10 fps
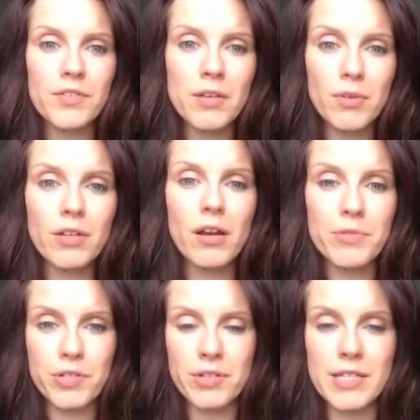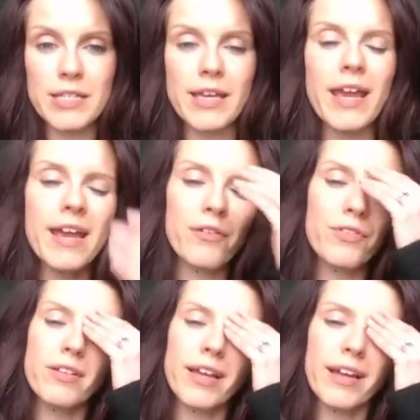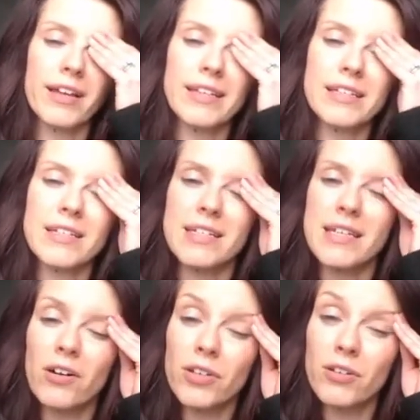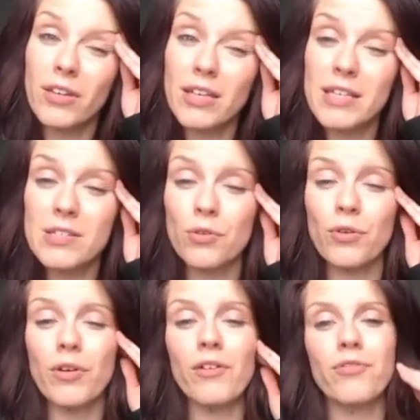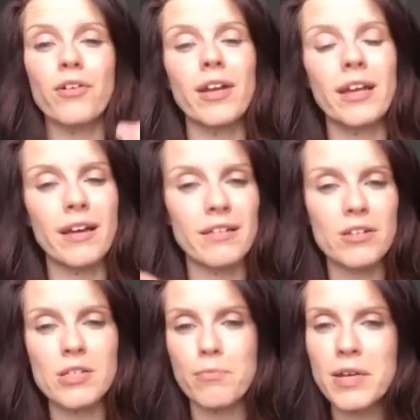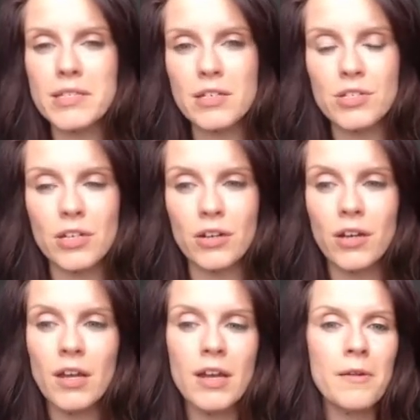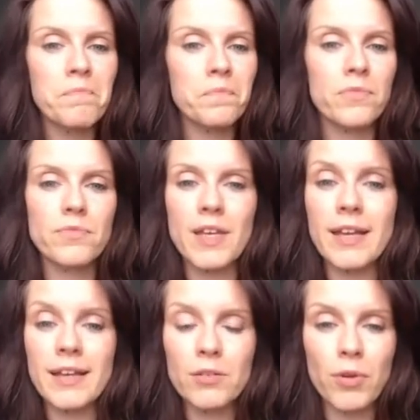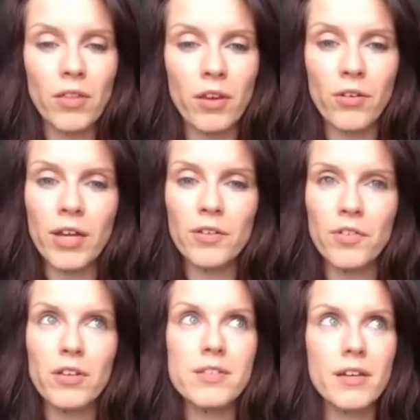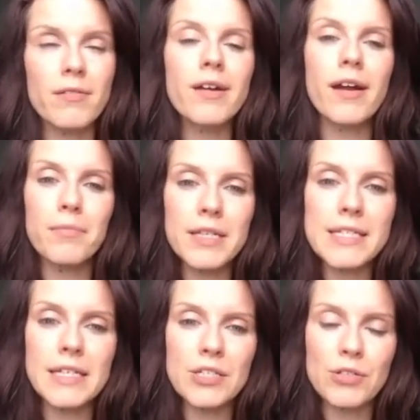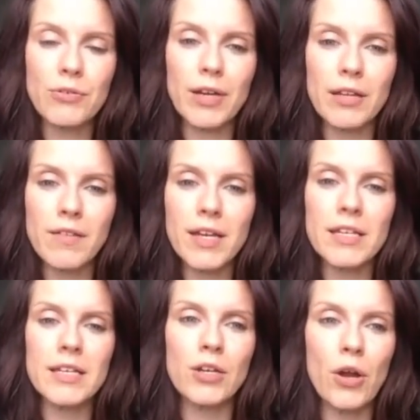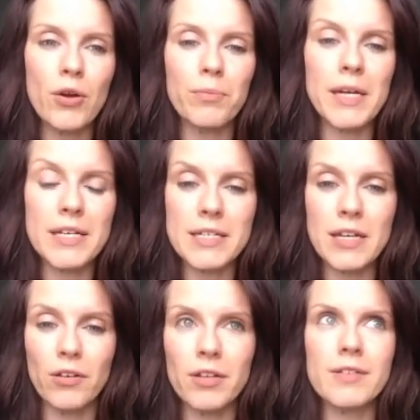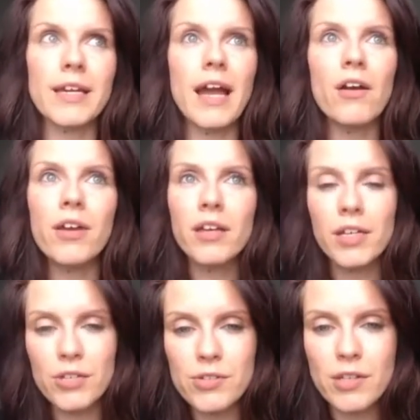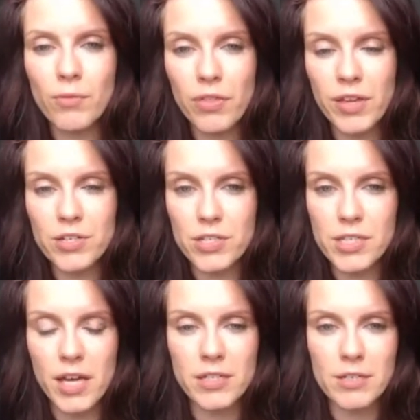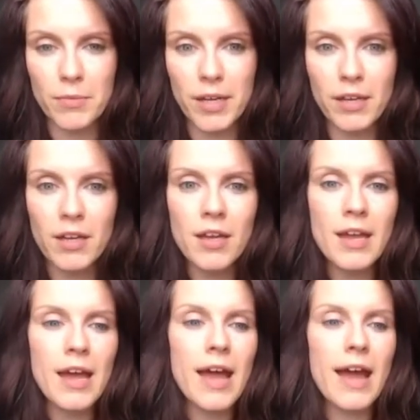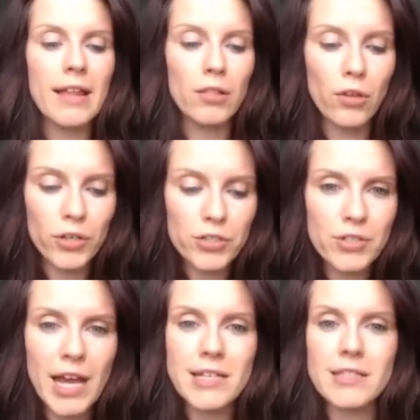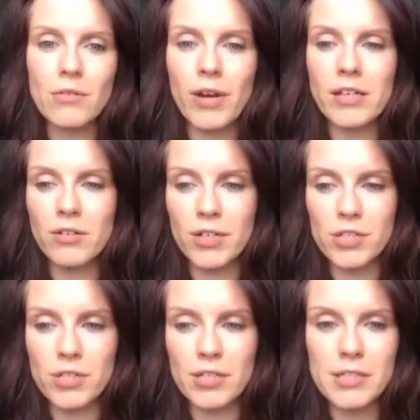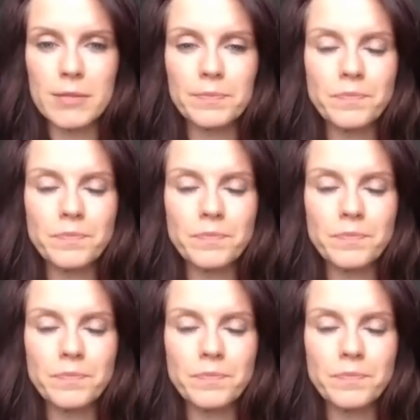someone comes to you and says hey i feel like i needed to tell you this or i feel like there's a message here take it with a grain of salt and say, oh, I'm listening to it. And then go and meditate on it. like, how can I use it, what they just said to me? Learn to ask the right questions